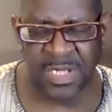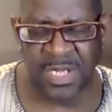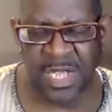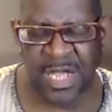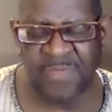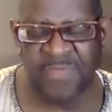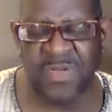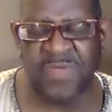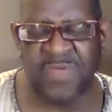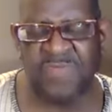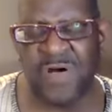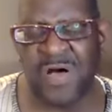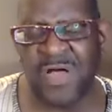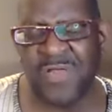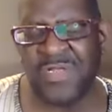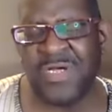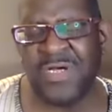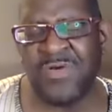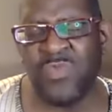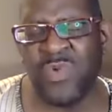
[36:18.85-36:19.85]
Heavenly
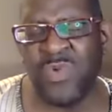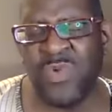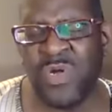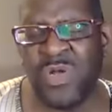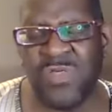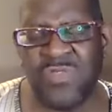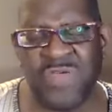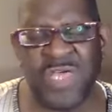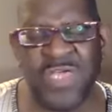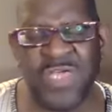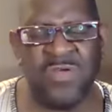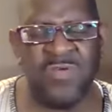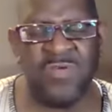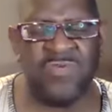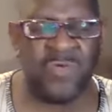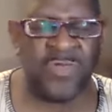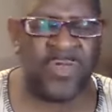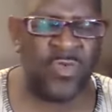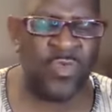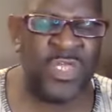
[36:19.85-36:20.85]
Father, we want to thank you
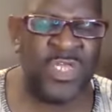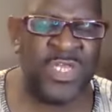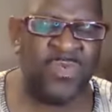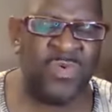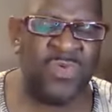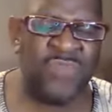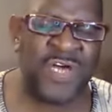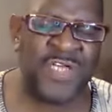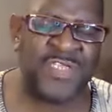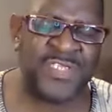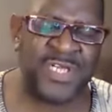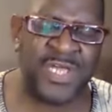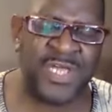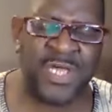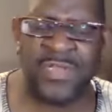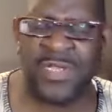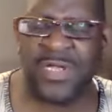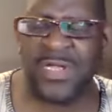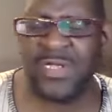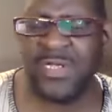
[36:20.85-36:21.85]
for the week that we've had together.